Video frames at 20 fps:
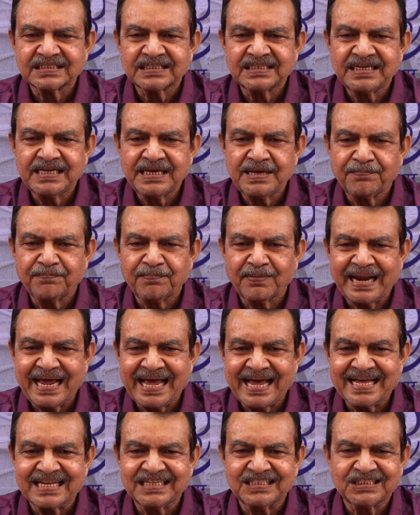He
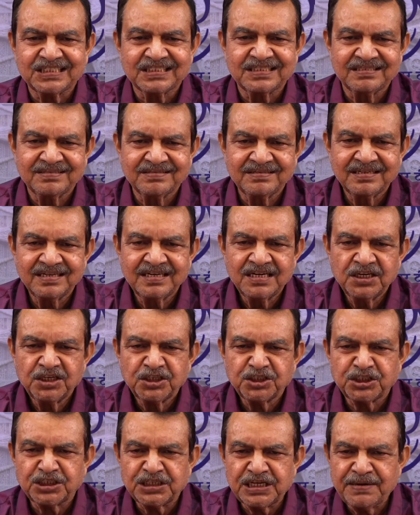plays,
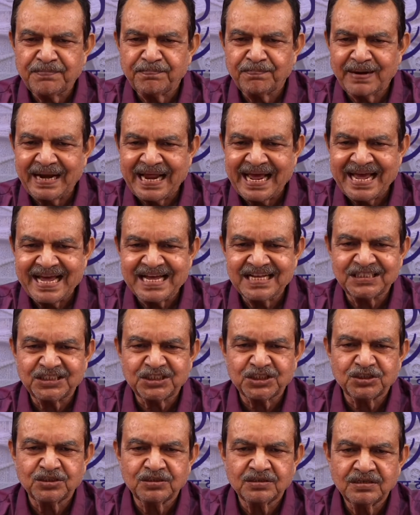she
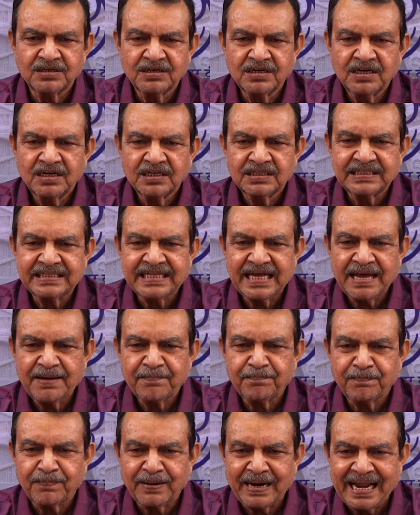plays, they
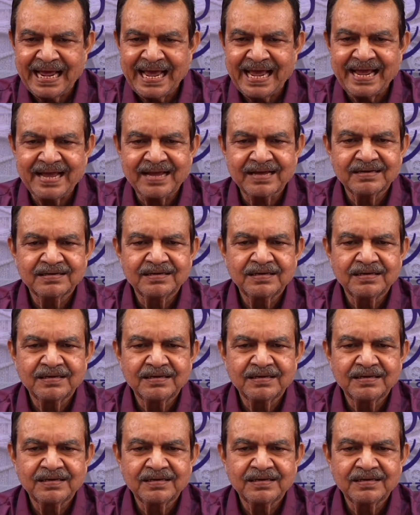play.